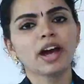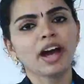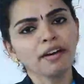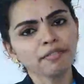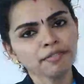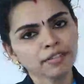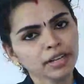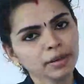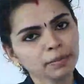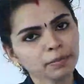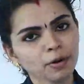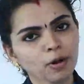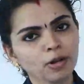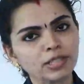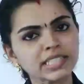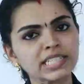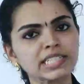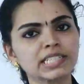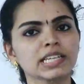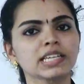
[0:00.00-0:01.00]
after
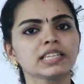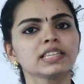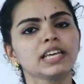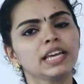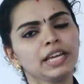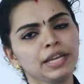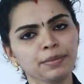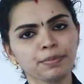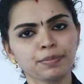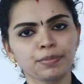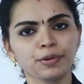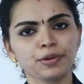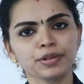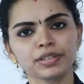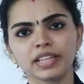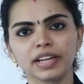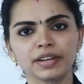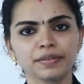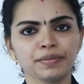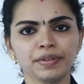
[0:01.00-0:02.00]
processing the
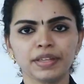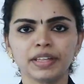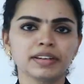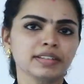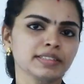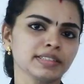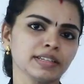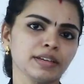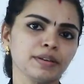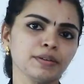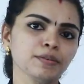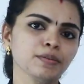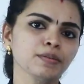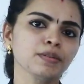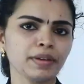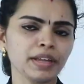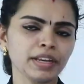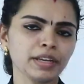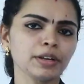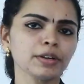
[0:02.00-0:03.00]
input that we receive,
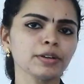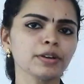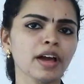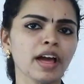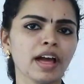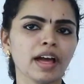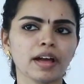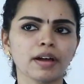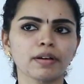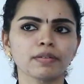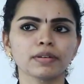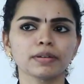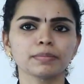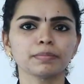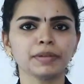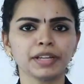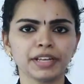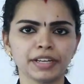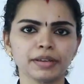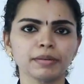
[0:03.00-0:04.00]
we need to have a
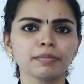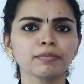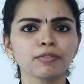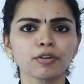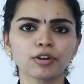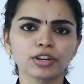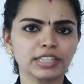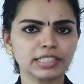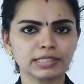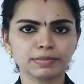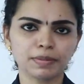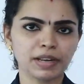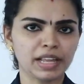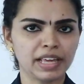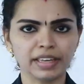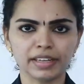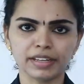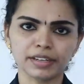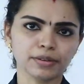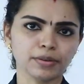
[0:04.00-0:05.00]
medium for
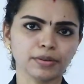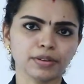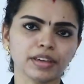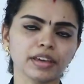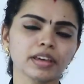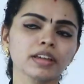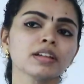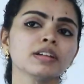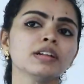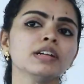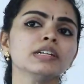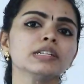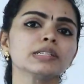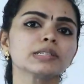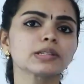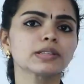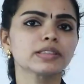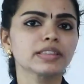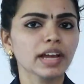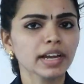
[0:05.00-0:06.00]
displaying it. Okay.
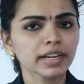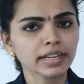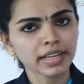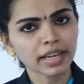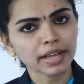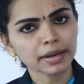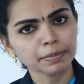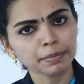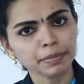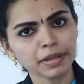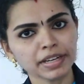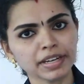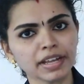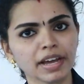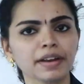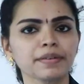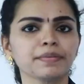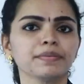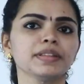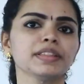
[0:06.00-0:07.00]
So, that can be
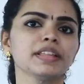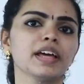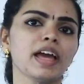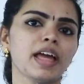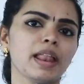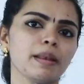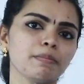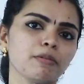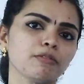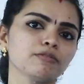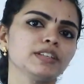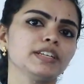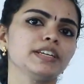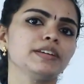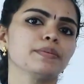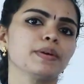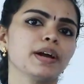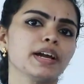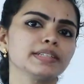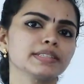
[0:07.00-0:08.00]
done with the help of the
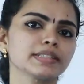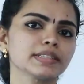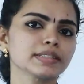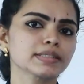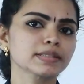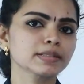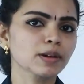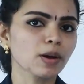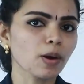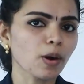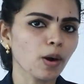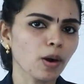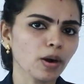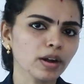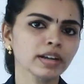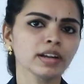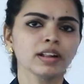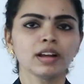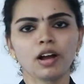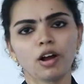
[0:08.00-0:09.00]
devices
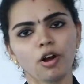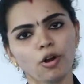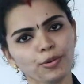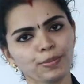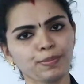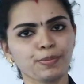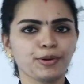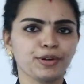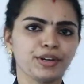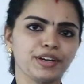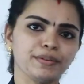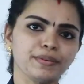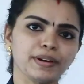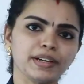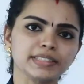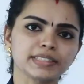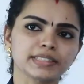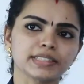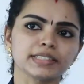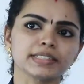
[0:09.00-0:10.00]
called output
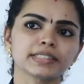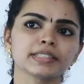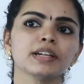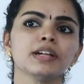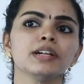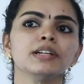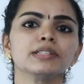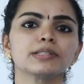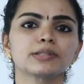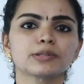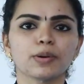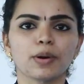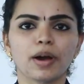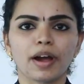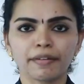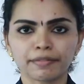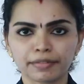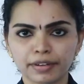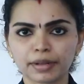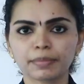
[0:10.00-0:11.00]
devices. So,
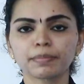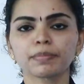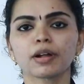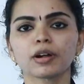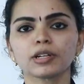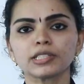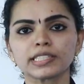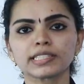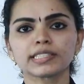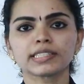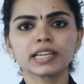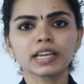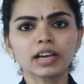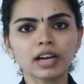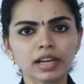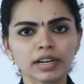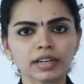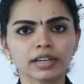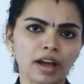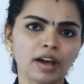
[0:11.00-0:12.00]
after processing
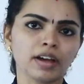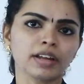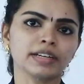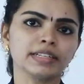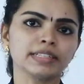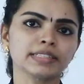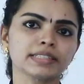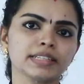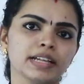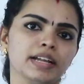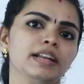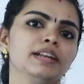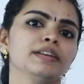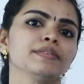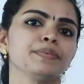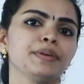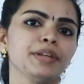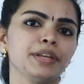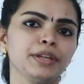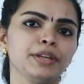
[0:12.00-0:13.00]
our
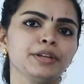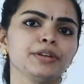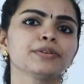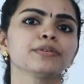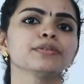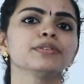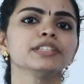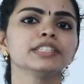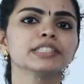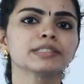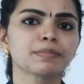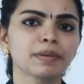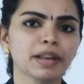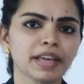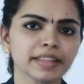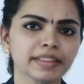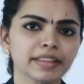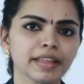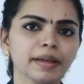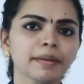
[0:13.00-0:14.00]
result, we need to
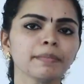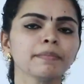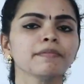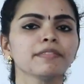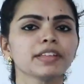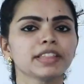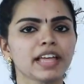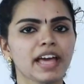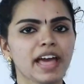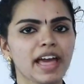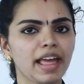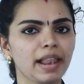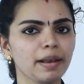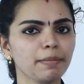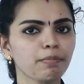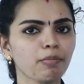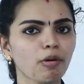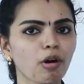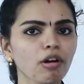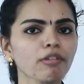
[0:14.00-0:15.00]
display them with the
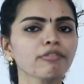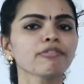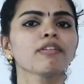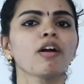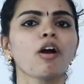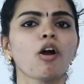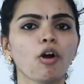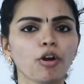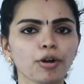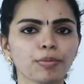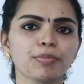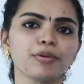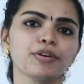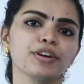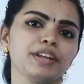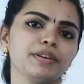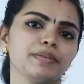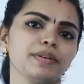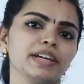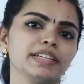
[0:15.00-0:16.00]
help of
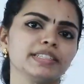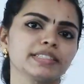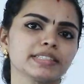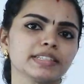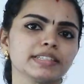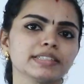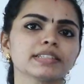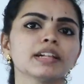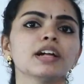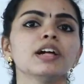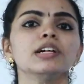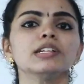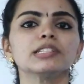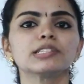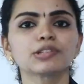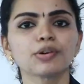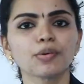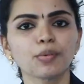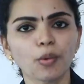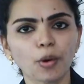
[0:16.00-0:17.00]
output devices.
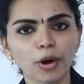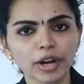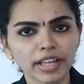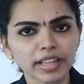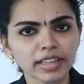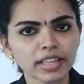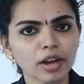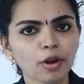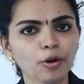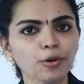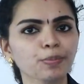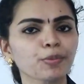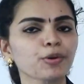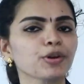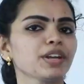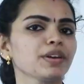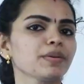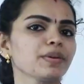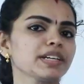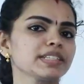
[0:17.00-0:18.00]
So, what are the
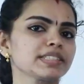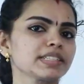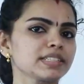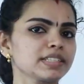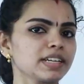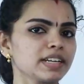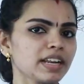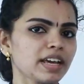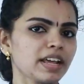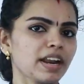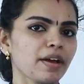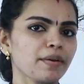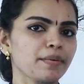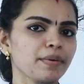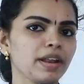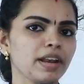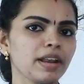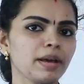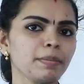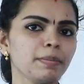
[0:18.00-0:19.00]
output devices that are
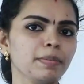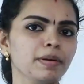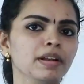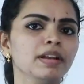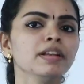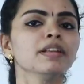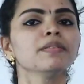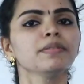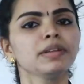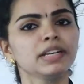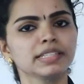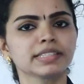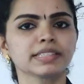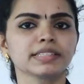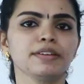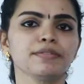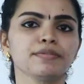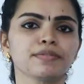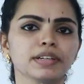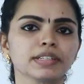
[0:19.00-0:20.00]
available? We will
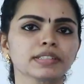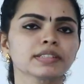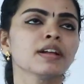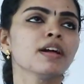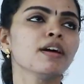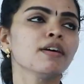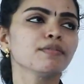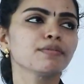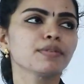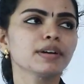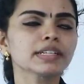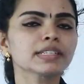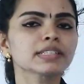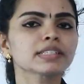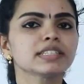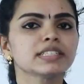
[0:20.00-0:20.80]
see first. First,